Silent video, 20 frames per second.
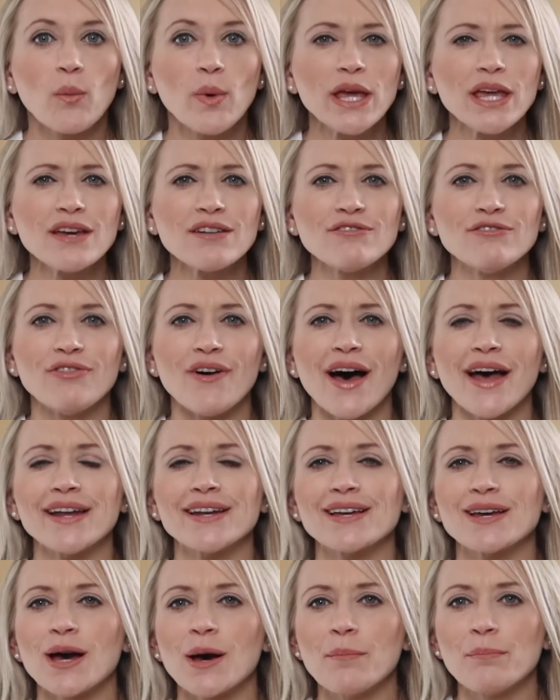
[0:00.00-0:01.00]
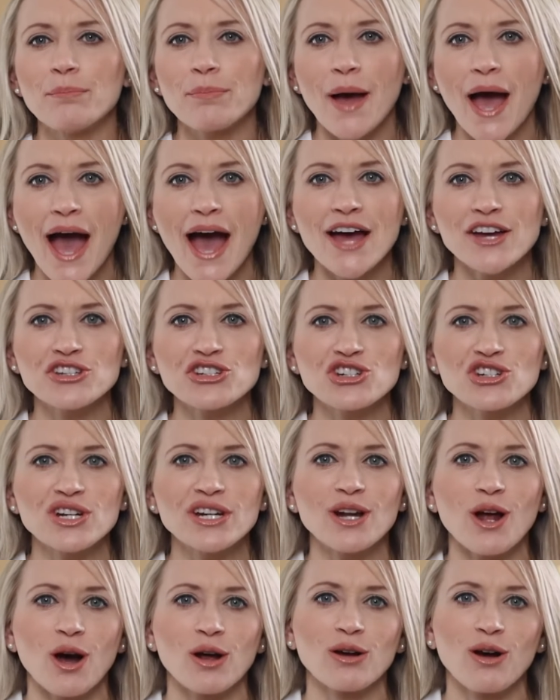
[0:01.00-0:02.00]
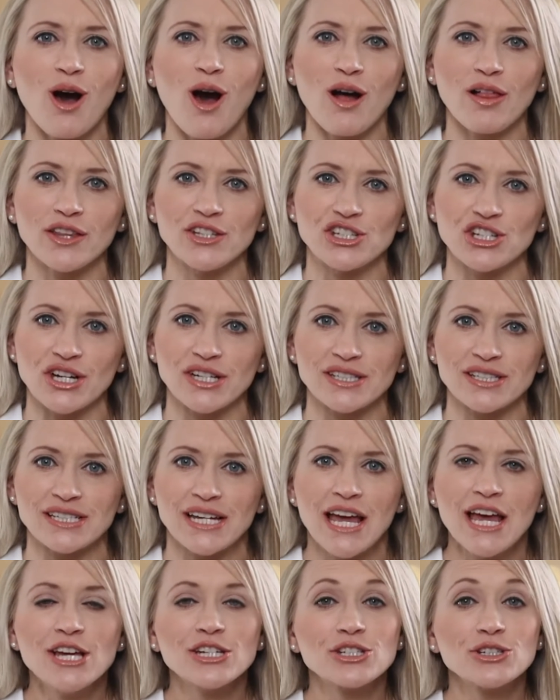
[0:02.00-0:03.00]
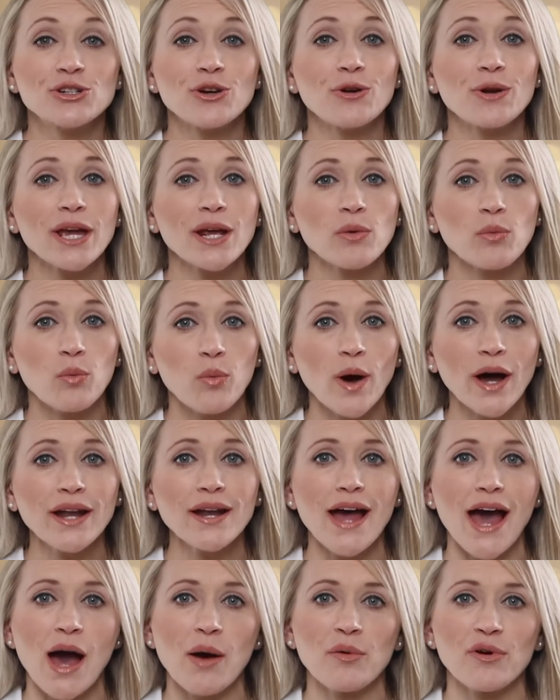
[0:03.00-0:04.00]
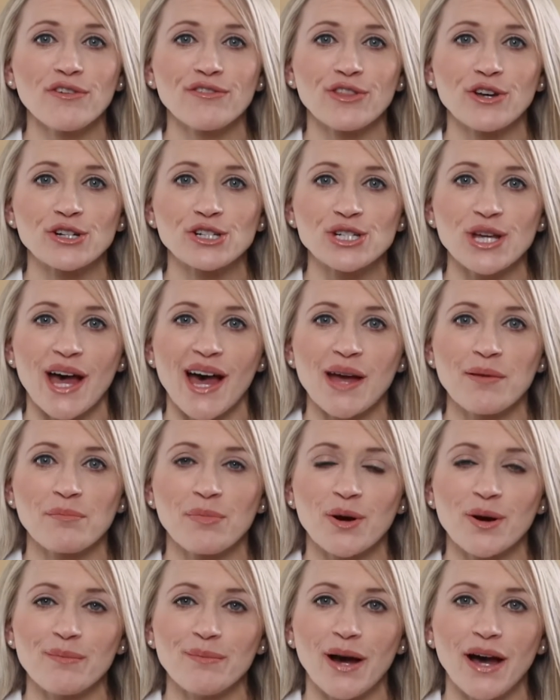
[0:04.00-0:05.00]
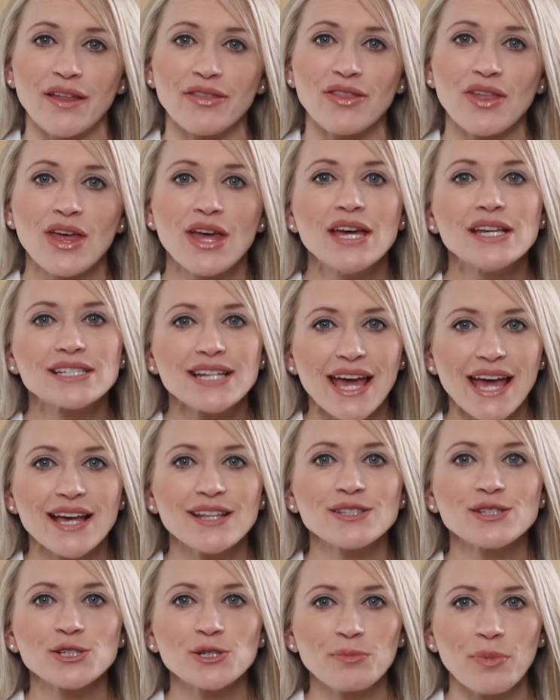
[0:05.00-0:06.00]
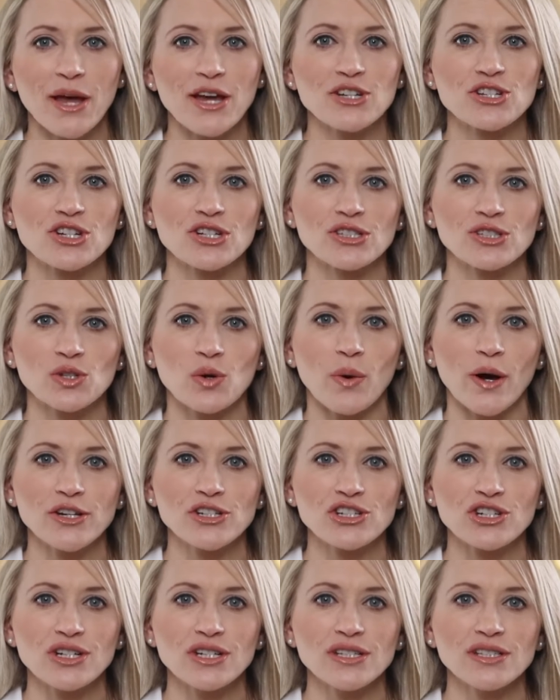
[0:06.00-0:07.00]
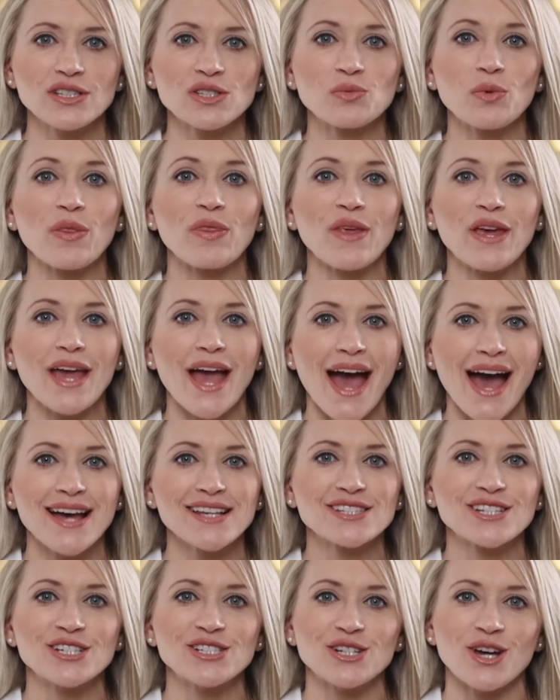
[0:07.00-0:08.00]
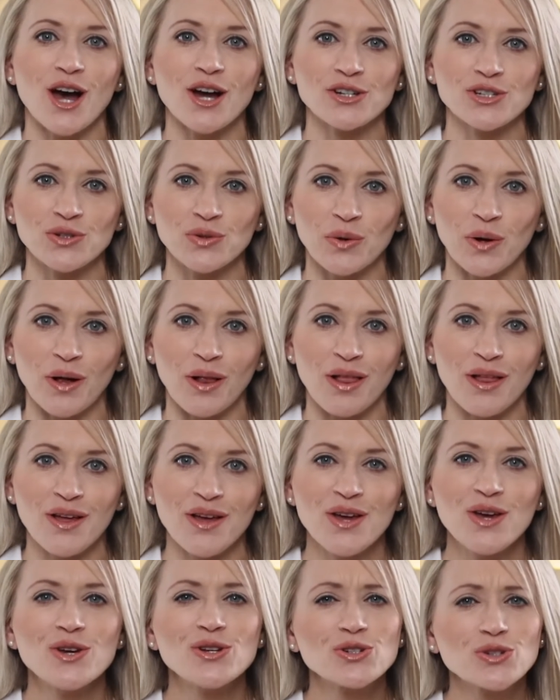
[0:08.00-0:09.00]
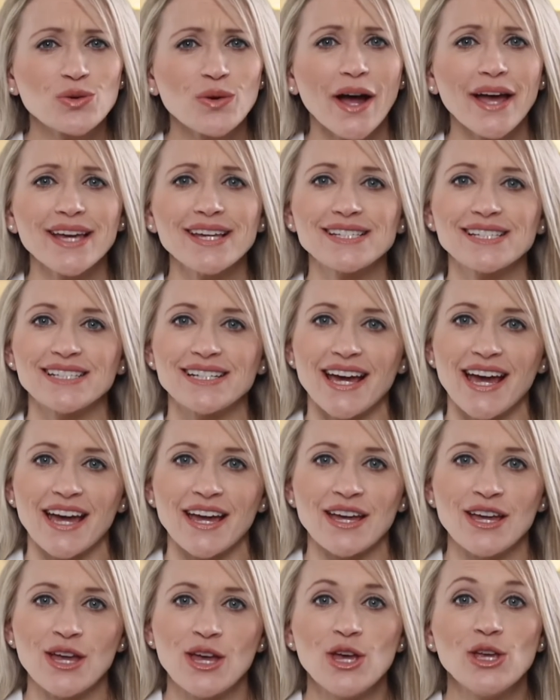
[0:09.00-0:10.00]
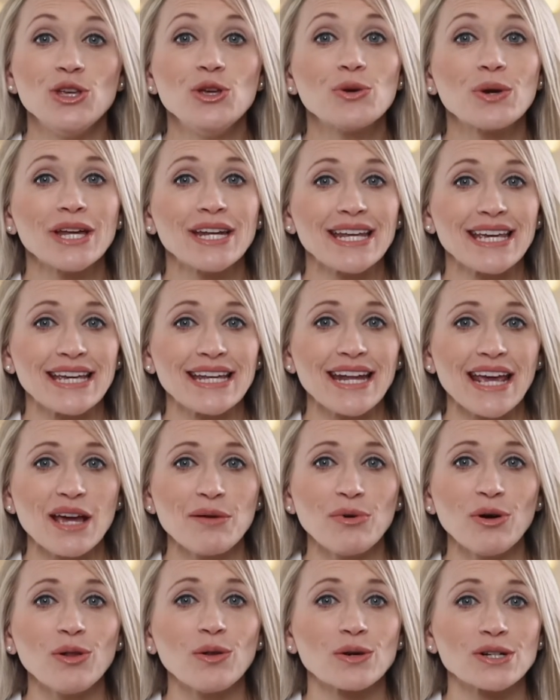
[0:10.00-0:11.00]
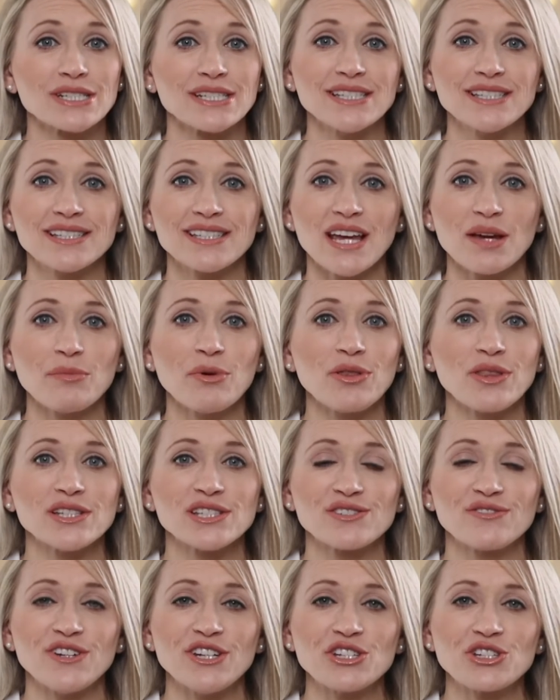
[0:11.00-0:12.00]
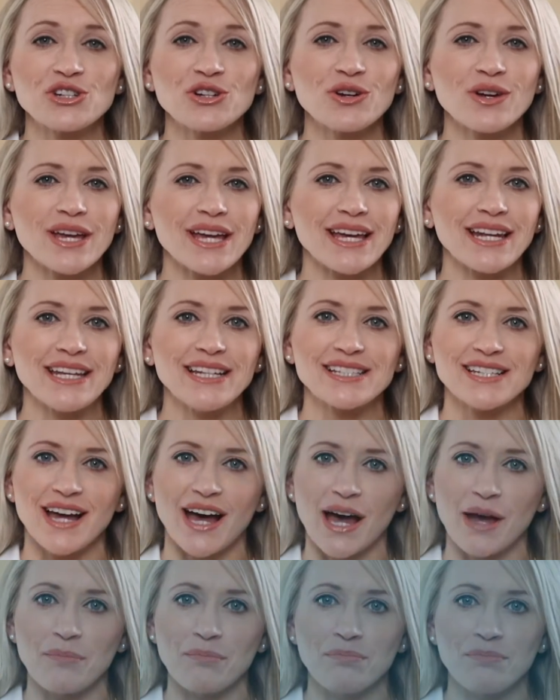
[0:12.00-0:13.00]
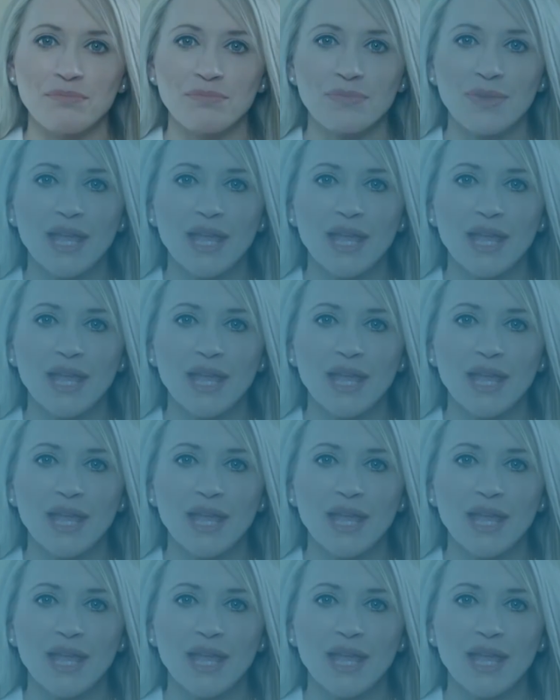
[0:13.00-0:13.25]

we invite compassionate oncologists to donate one hour of their time per month to answer patients' questions with the Ask a Doc tool. Try it today. You can enable or disable this feature anytime.